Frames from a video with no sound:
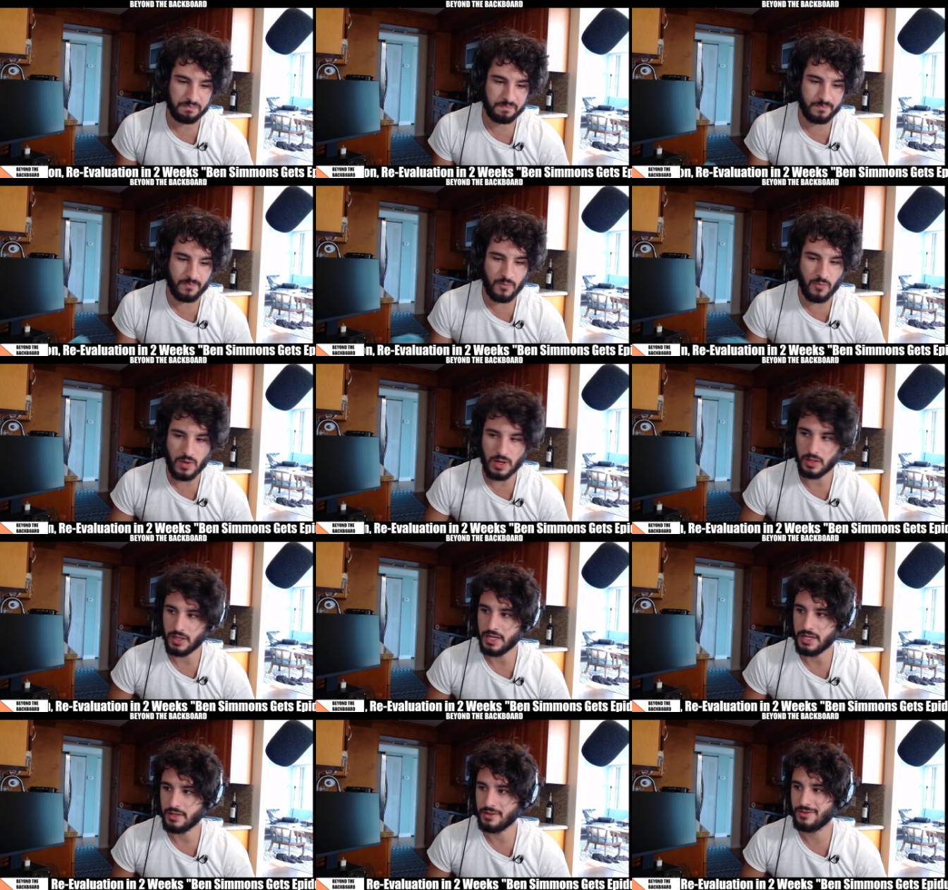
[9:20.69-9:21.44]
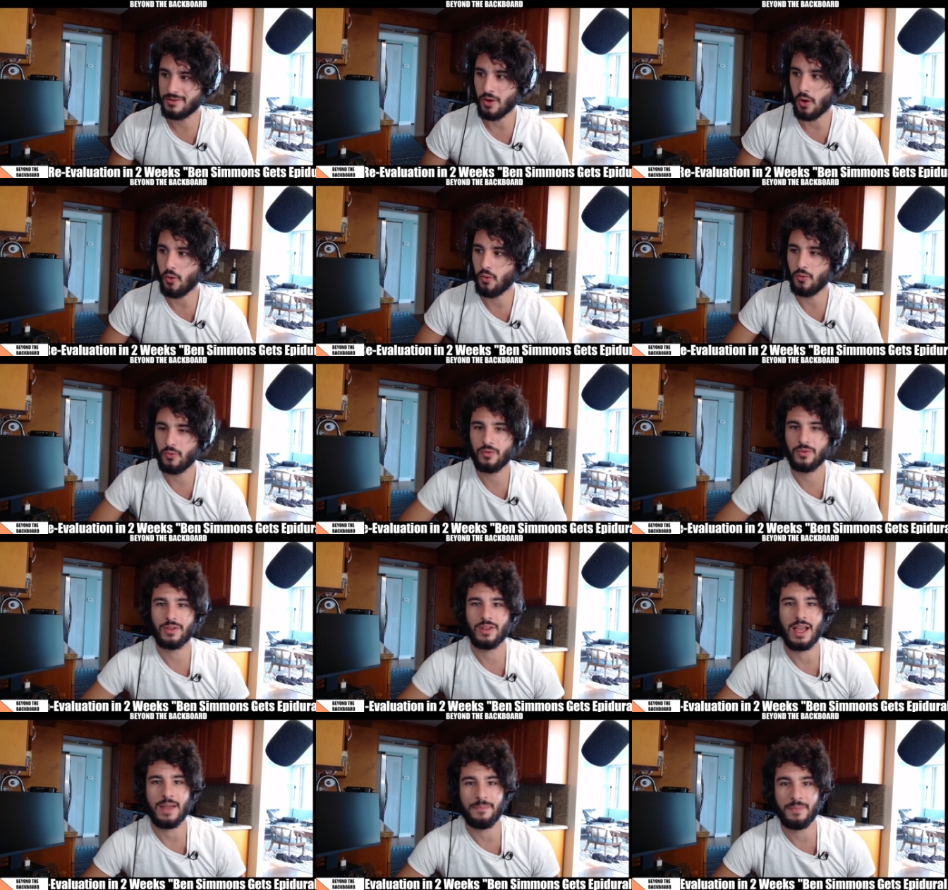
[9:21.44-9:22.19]
really don't
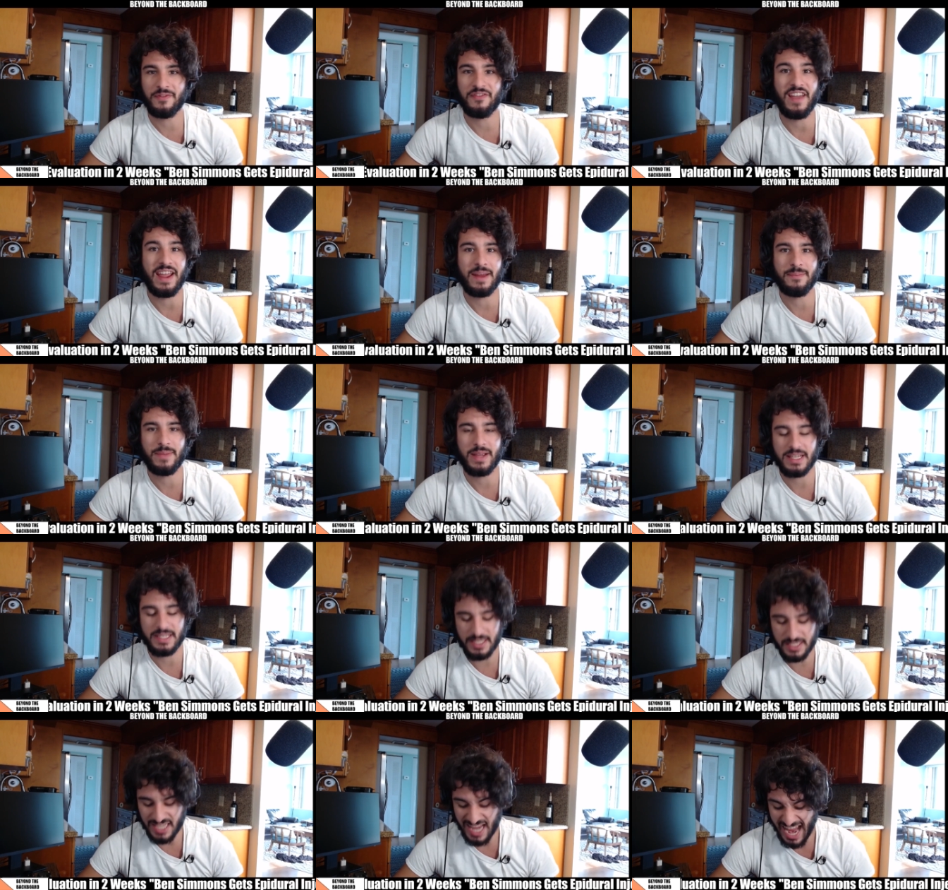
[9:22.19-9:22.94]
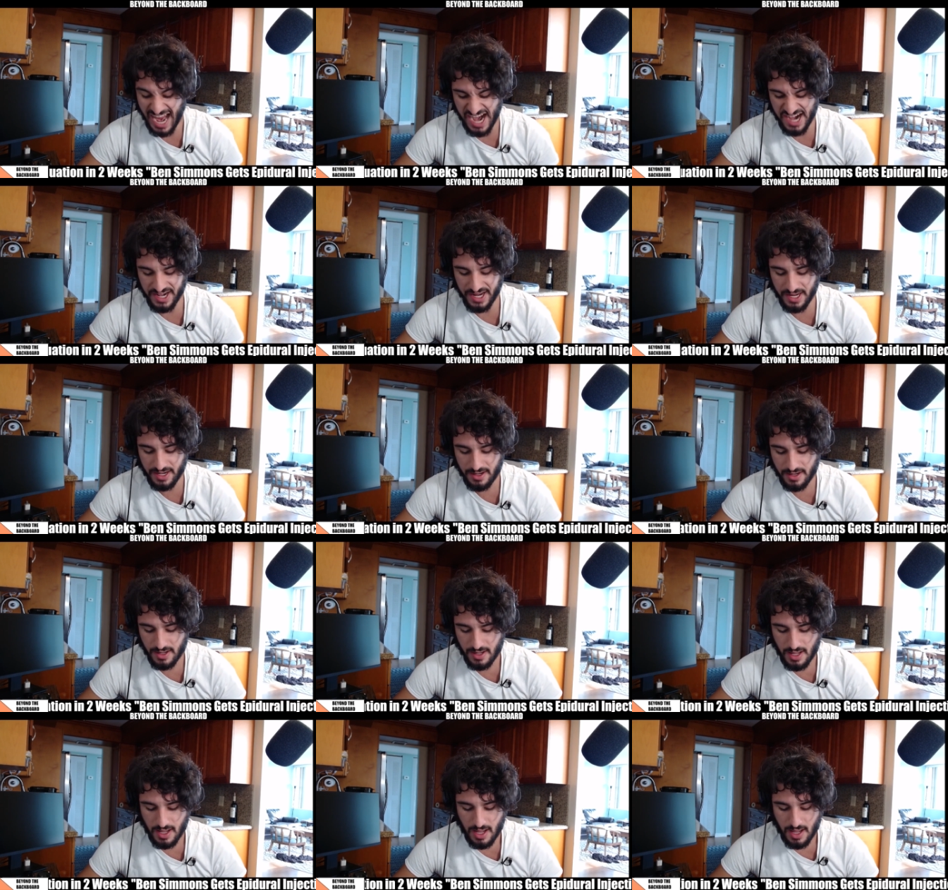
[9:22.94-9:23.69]
like fan bases hate it,
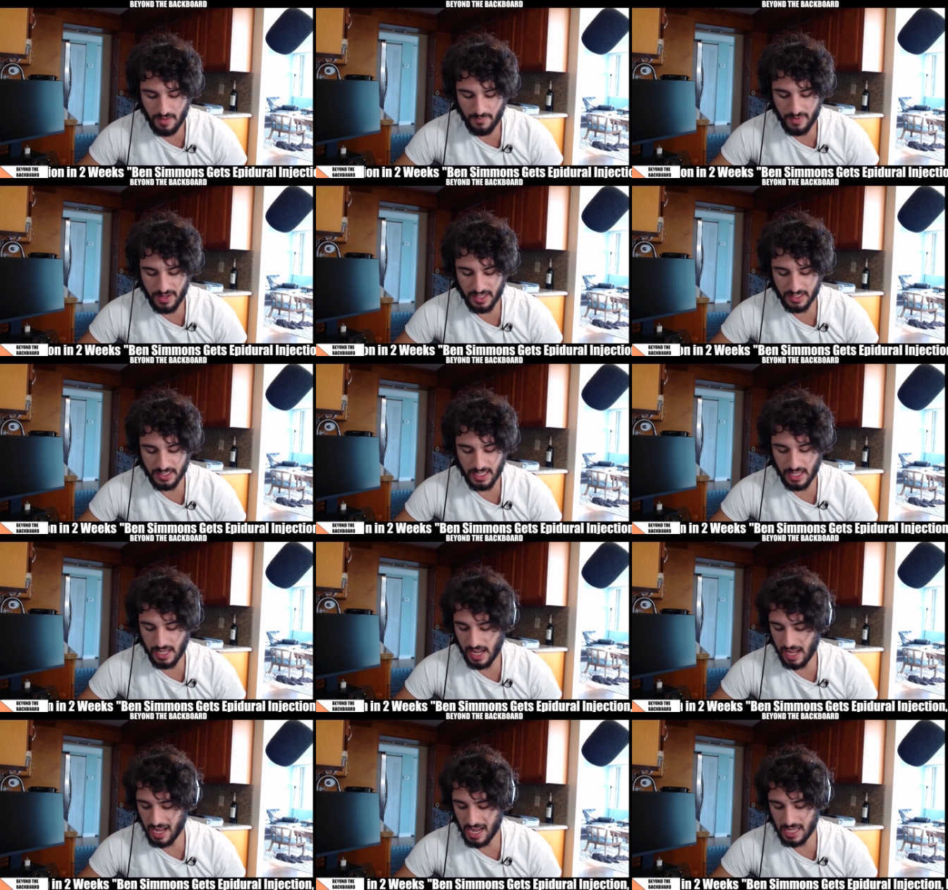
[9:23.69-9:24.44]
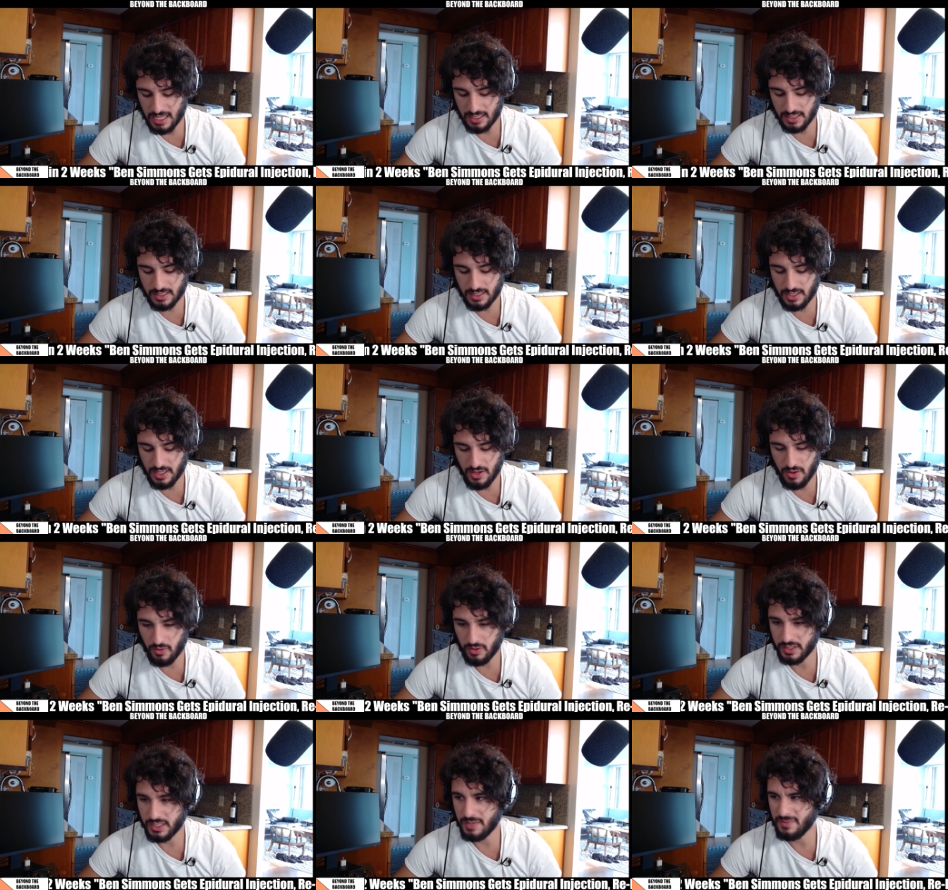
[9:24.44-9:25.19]
because as the
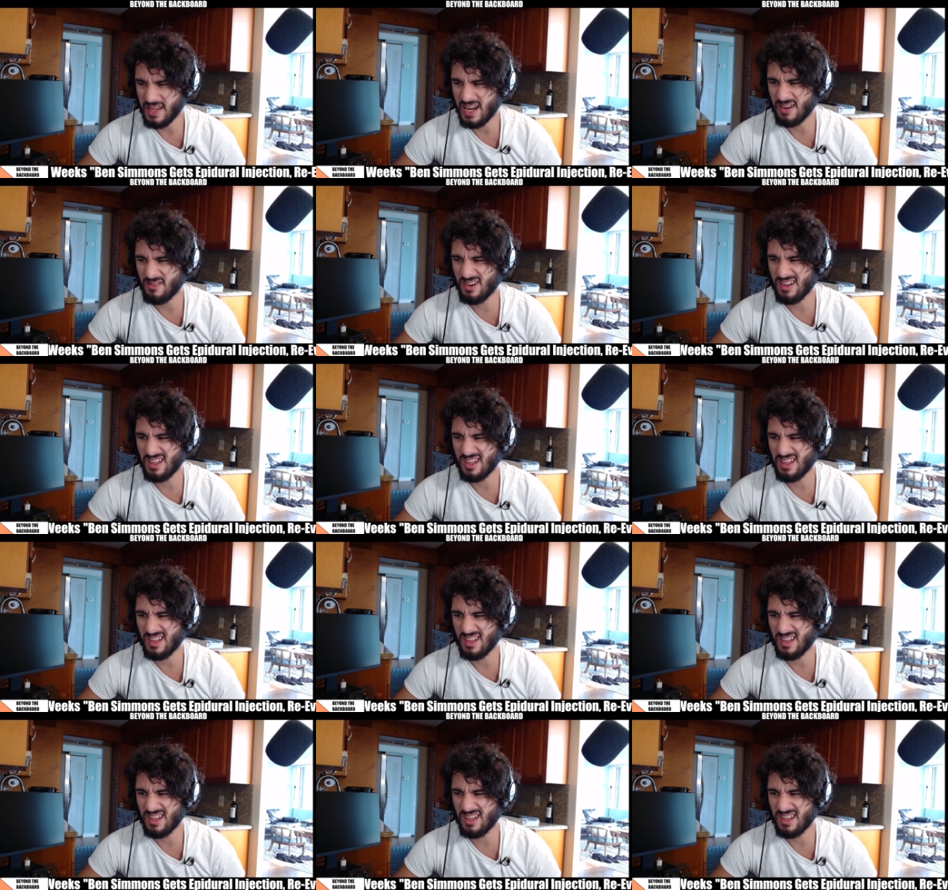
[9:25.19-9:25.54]
only team that